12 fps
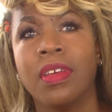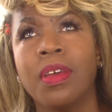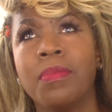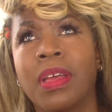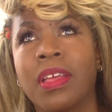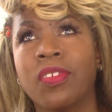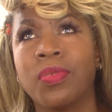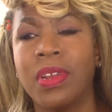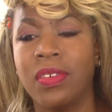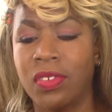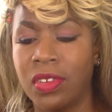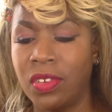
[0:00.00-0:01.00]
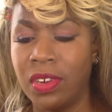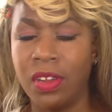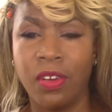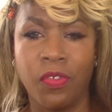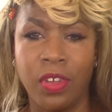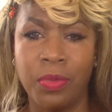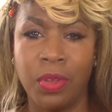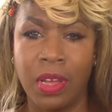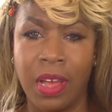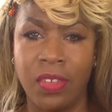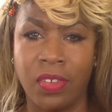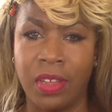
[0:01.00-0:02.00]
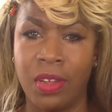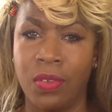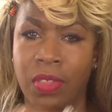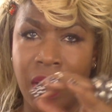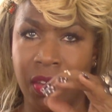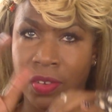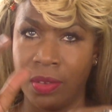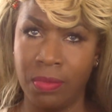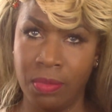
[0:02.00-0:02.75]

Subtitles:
because when I sit in here, film, you guys, I hear that.